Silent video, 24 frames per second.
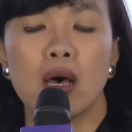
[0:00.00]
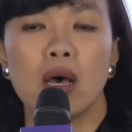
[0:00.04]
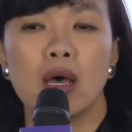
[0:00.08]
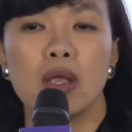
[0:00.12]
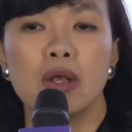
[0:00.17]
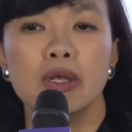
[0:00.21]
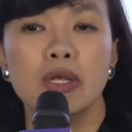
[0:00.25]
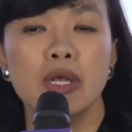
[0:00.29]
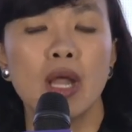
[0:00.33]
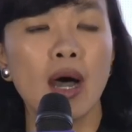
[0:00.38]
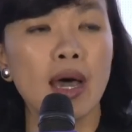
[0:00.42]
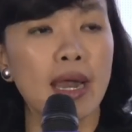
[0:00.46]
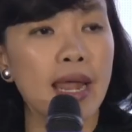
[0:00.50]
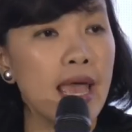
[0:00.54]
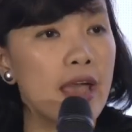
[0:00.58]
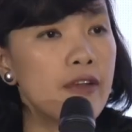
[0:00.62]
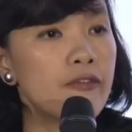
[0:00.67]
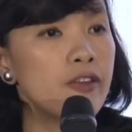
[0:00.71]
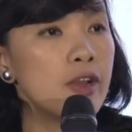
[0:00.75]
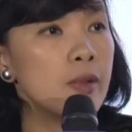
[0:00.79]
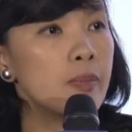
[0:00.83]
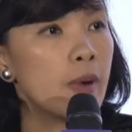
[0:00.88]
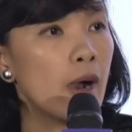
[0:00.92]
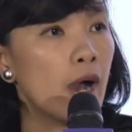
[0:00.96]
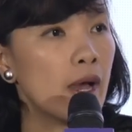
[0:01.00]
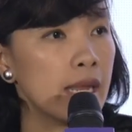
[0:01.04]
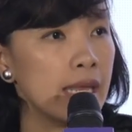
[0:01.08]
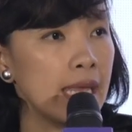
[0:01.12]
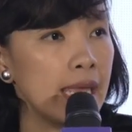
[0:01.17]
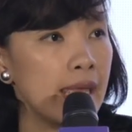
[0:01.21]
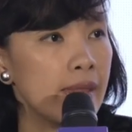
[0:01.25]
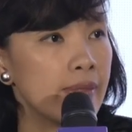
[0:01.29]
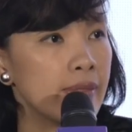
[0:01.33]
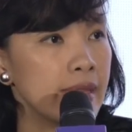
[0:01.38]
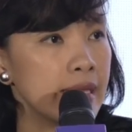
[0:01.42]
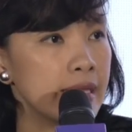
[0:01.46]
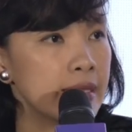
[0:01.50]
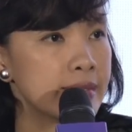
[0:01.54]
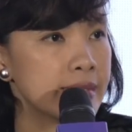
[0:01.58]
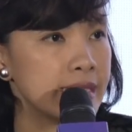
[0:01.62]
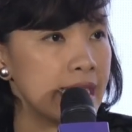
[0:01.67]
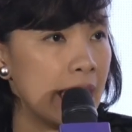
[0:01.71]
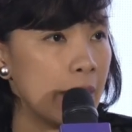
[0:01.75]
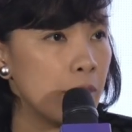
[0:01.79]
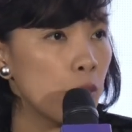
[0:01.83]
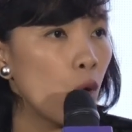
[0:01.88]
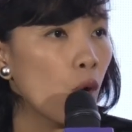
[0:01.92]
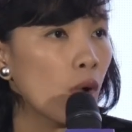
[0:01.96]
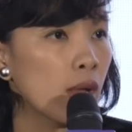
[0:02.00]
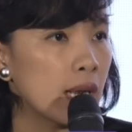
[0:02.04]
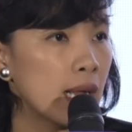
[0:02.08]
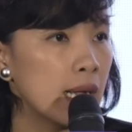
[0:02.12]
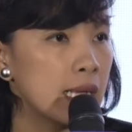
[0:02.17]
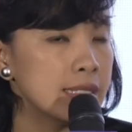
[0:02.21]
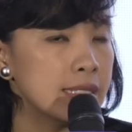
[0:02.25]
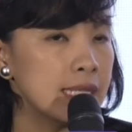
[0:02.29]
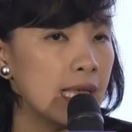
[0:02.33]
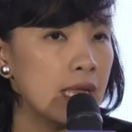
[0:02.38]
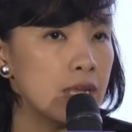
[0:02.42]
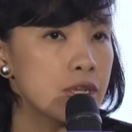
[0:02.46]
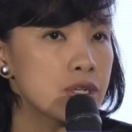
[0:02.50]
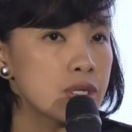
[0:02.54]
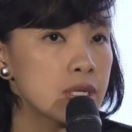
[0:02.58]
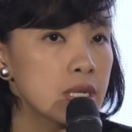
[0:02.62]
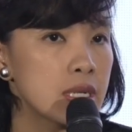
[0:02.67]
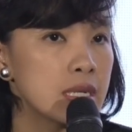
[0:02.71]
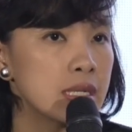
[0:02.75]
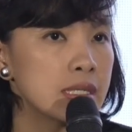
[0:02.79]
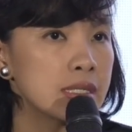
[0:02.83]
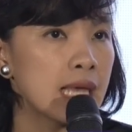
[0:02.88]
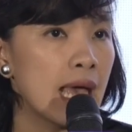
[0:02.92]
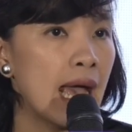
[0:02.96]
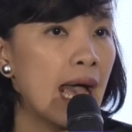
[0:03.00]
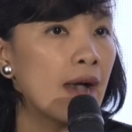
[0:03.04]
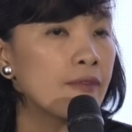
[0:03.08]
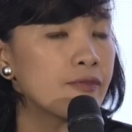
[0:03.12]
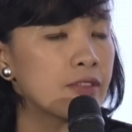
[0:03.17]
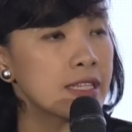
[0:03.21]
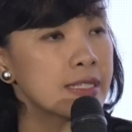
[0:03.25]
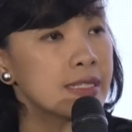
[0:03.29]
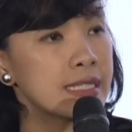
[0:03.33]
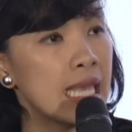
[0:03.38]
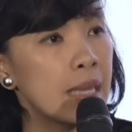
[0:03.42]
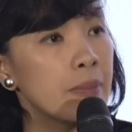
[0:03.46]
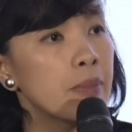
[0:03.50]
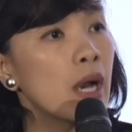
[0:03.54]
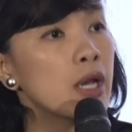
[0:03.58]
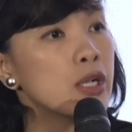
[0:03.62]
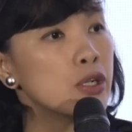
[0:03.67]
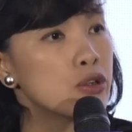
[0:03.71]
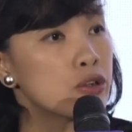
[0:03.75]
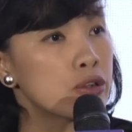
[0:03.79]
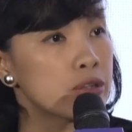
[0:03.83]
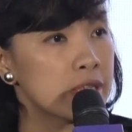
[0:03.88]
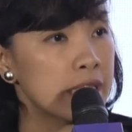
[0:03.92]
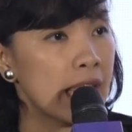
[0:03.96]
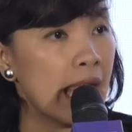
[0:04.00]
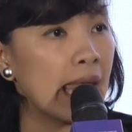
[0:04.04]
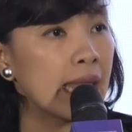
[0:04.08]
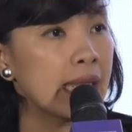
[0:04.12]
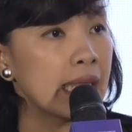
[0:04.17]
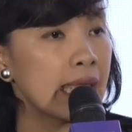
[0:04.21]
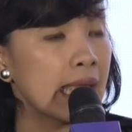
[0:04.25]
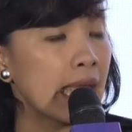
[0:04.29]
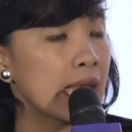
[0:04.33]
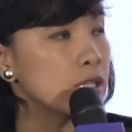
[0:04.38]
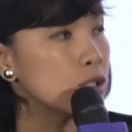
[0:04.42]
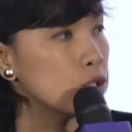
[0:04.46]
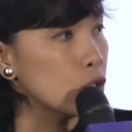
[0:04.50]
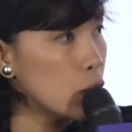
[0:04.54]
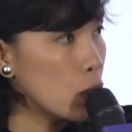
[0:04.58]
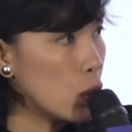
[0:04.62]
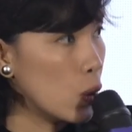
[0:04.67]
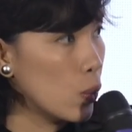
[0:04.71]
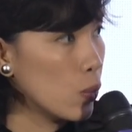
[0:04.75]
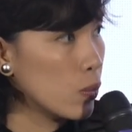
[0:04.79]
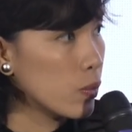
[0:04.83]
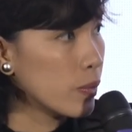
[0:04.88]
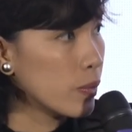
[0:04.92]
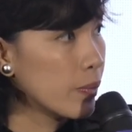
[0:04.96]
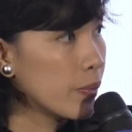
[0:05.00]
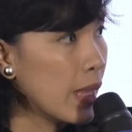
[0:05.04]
not everybody in the same organizations have the same understanding as you.